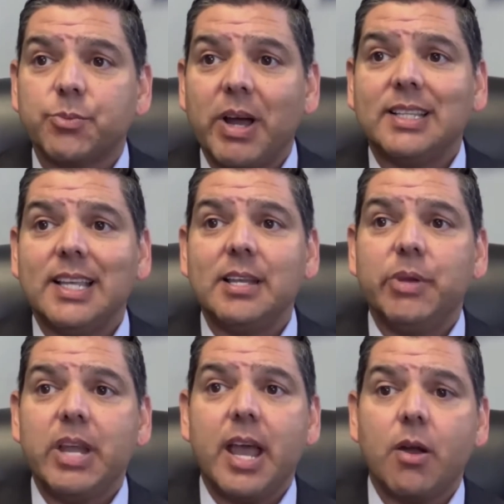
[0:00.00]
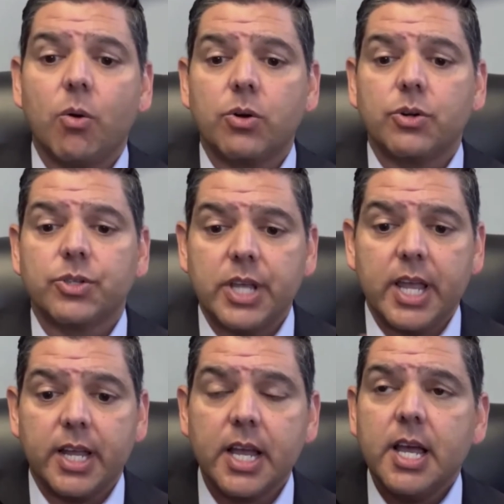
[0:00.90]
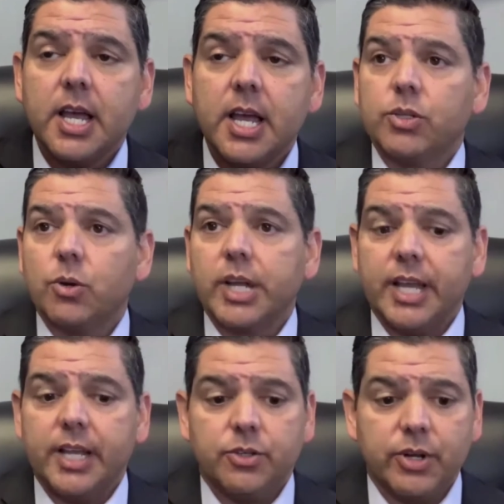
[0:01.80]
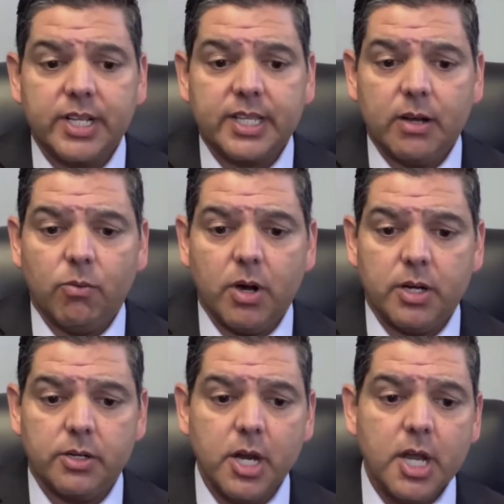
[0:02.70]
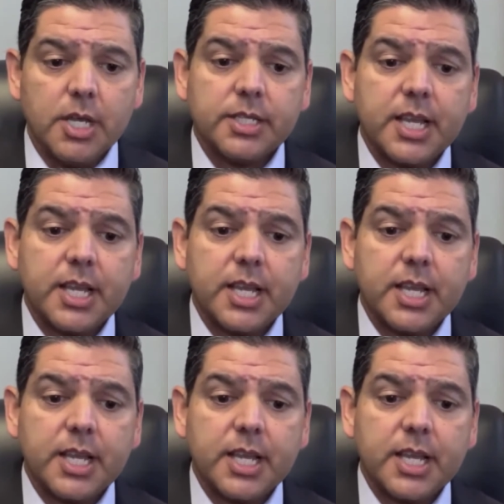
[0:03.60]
despite the EPA order saying it was okay to drink that water.